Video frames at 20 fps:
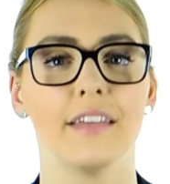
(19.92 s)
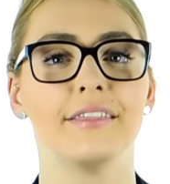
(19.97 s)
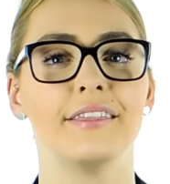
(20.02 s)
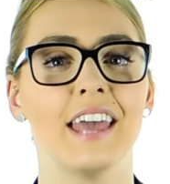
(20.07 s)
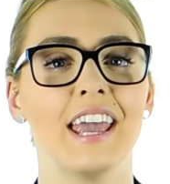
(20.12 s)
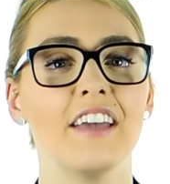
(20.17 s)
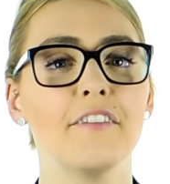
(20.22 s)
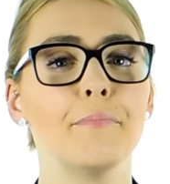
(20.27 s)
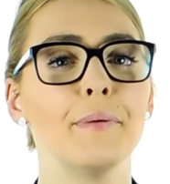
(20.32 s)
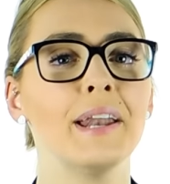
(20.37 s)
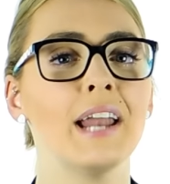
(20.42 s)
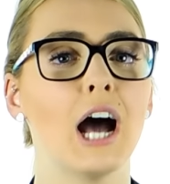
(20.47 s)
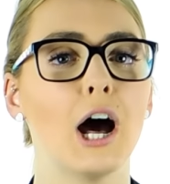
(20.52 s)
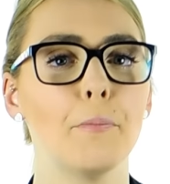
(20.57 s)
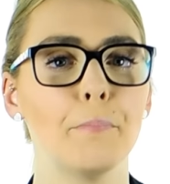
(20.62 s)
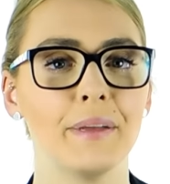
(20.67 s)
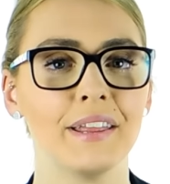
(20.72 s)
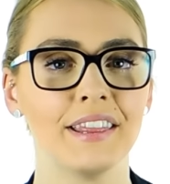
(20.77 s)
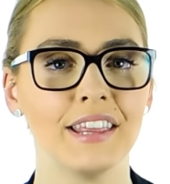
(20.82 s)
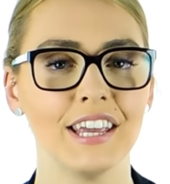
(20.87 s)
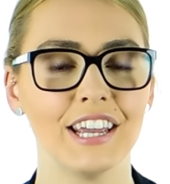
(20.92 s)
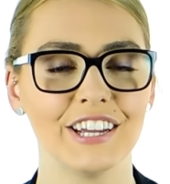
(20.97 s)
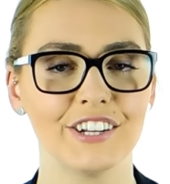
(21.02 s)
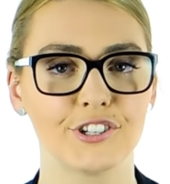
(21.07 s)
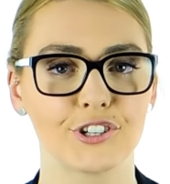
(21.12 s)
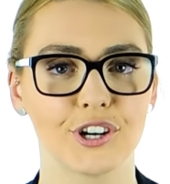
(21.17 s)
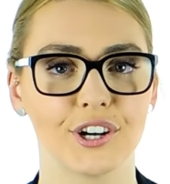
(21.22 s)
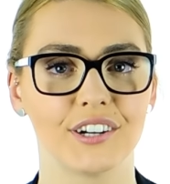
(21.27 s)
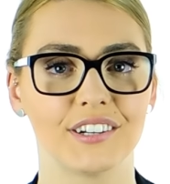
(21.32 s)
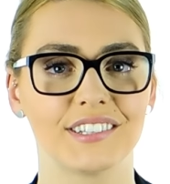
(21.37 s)
They have been helping the
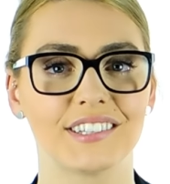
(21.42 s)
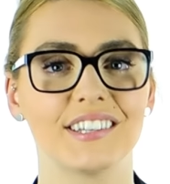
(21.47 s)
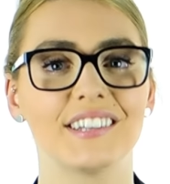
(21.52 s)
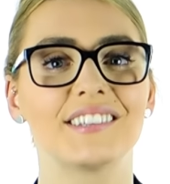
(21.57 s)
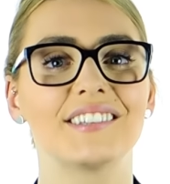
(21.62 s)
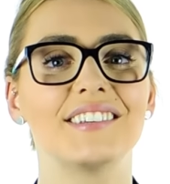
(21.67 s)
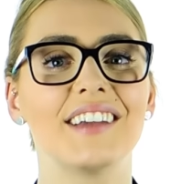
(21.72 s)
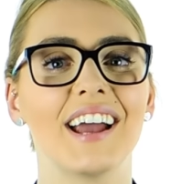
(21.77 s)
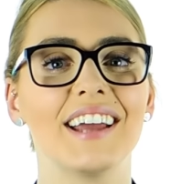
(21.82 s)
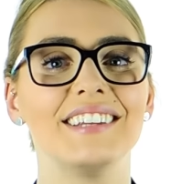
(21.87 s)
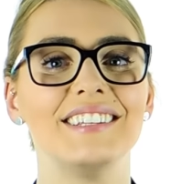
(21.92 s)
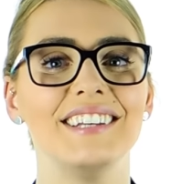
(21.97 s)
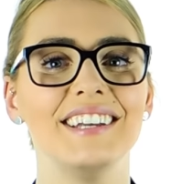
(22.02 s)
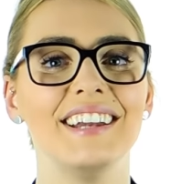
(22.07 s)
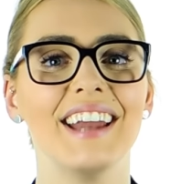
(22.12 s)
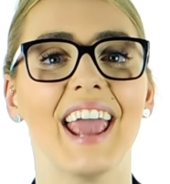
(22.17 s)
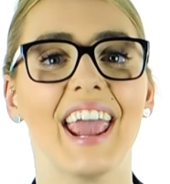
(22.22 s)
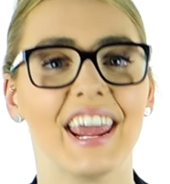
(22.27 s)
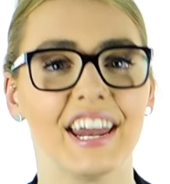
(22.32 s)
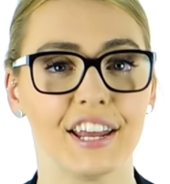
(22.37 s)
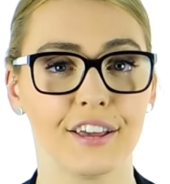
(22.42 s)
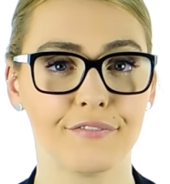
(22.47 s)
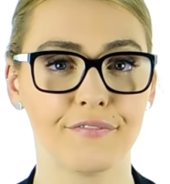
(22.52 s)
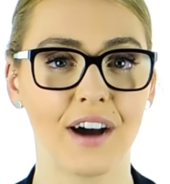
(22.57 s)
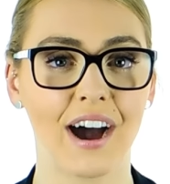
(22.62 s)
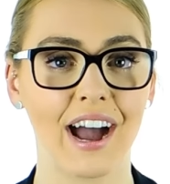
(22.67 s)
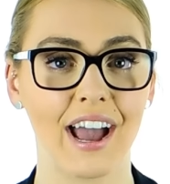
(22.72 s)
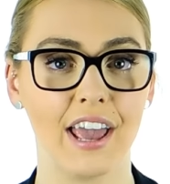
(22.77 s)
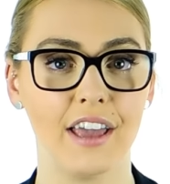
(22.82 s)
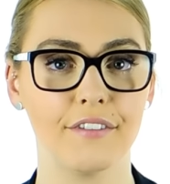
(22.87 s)
injured since
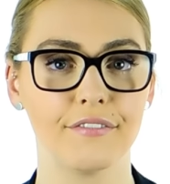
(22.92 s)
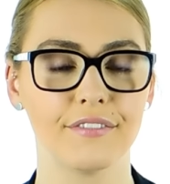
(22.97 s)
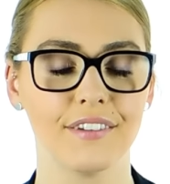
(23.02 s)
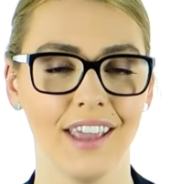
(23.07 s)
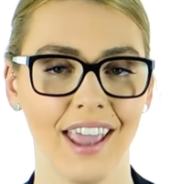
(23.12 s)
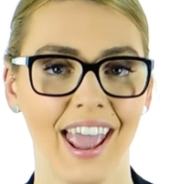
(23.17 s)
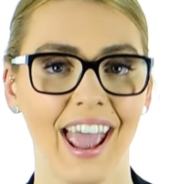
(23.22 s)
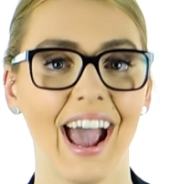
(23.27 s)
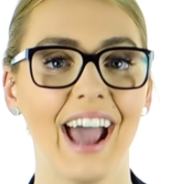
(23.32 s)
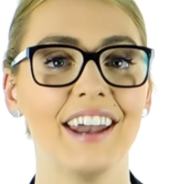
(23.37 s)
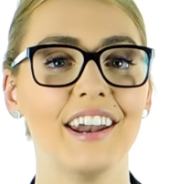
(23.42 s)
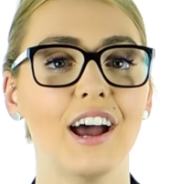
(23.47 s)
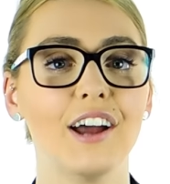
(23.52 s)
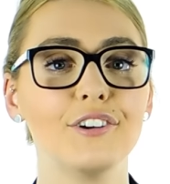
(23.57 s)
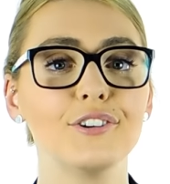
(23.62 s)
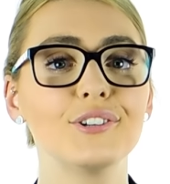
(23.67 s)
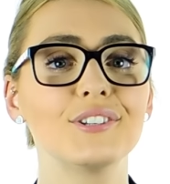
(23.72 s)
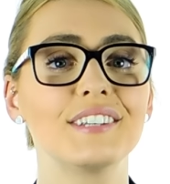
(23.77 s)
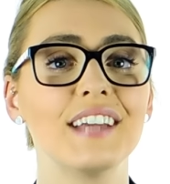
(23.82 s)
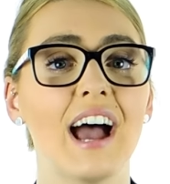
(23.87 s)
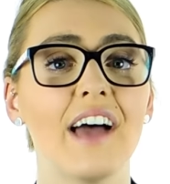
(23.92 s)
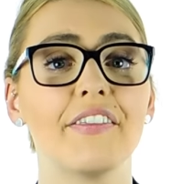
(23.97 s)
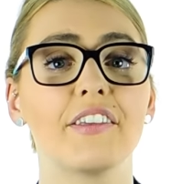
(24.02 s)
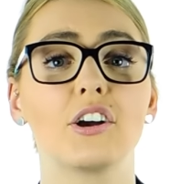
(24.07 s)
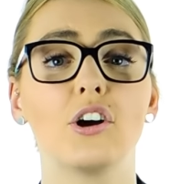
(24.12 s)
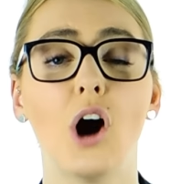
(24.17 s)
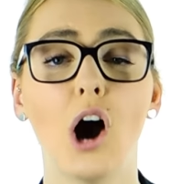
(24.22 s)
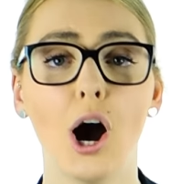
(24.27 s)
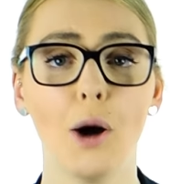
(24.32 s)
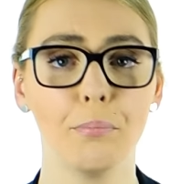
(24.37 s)
1985 and understand the
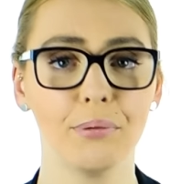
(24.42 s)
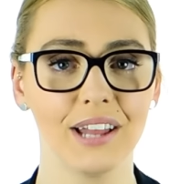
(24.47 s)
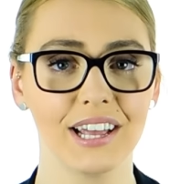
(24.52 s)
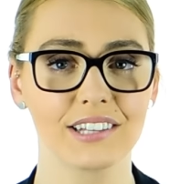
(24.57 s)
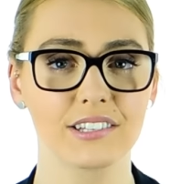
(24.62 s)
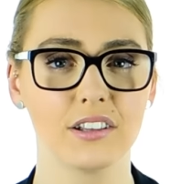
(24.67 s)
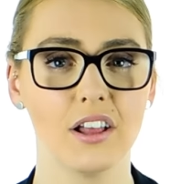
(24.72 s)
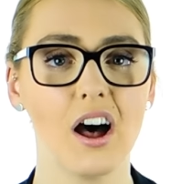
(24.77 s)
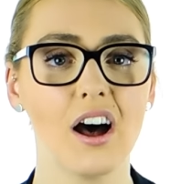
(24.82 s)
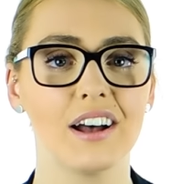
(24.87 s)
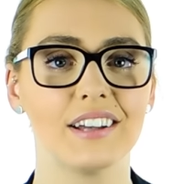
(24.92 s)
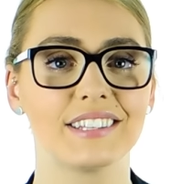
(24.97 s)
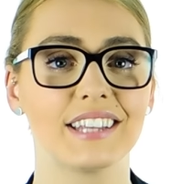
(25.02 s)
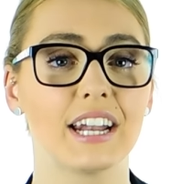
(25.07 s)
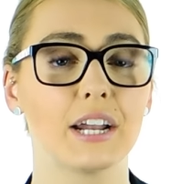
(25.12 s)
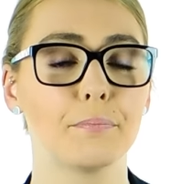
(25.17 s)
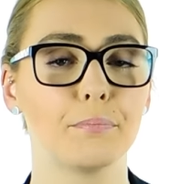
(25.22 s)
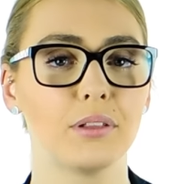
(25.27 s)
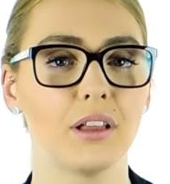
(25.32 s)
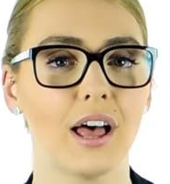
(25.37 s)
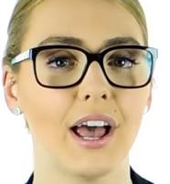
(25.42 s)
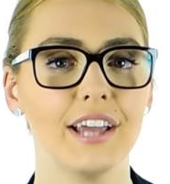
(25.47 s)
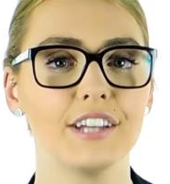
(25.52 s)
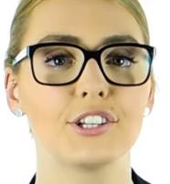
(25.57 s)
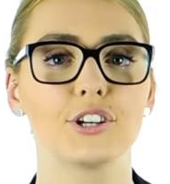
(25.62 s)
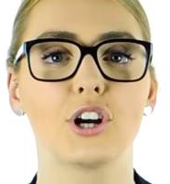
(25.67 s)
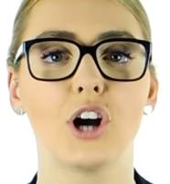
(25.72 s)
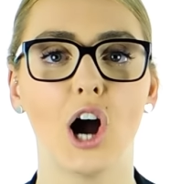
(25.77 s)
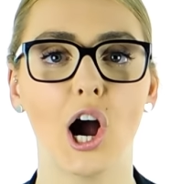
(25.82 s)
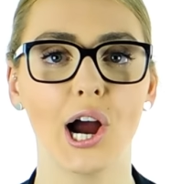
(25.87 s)
complex laws that apply
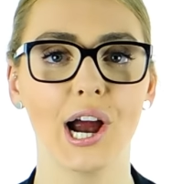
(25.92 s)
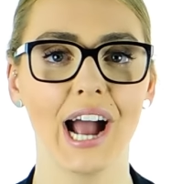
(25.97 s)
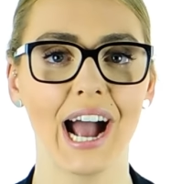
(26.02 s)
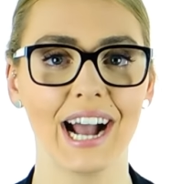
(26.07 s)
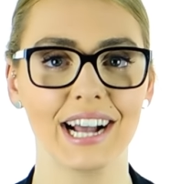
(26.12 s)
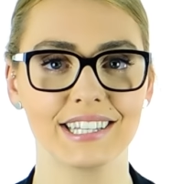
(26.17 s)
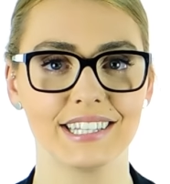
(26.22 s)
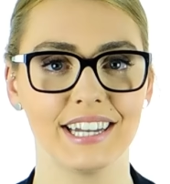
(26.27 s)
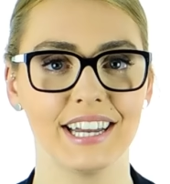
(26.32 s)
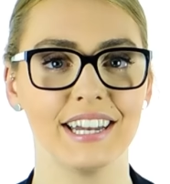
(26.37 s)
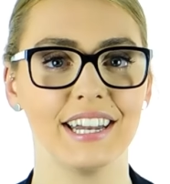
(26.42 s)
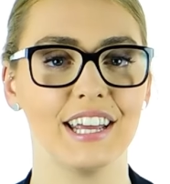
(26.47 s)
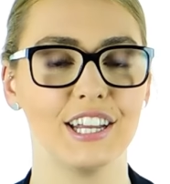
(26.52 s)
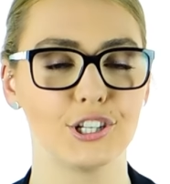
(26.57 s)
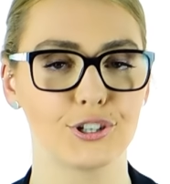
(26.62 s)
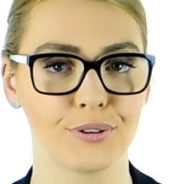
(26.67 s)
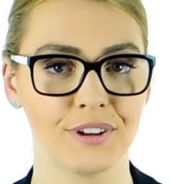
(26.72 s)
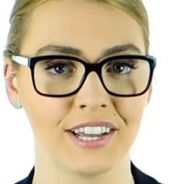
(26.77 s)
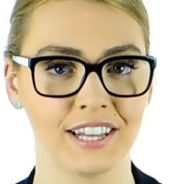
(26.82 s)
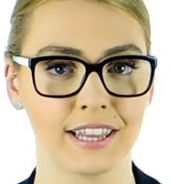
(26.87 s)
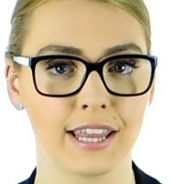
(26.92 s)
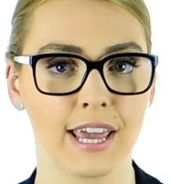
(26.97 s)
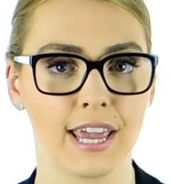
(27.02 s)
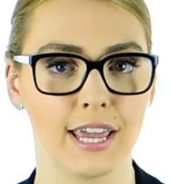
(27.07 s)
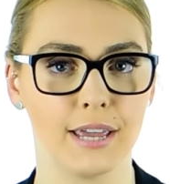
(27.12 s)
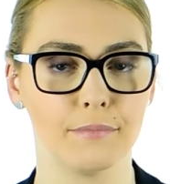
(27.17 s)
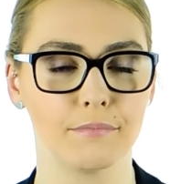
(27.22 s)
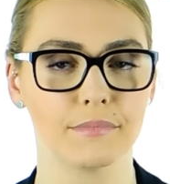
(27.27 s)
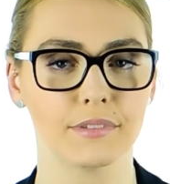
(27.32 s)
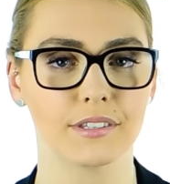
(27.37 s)
to car accident injury
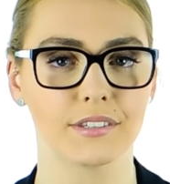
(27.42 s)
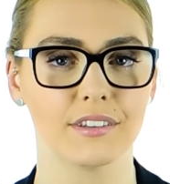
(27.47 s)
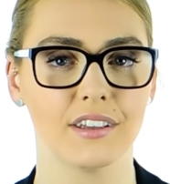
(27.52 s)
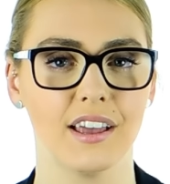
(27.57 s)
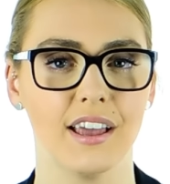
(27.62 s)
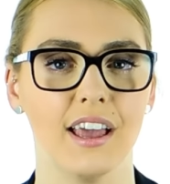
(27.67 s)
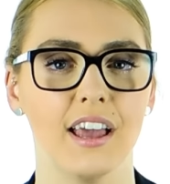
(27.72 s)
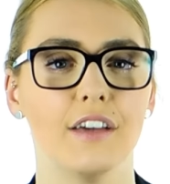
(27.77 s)
claims.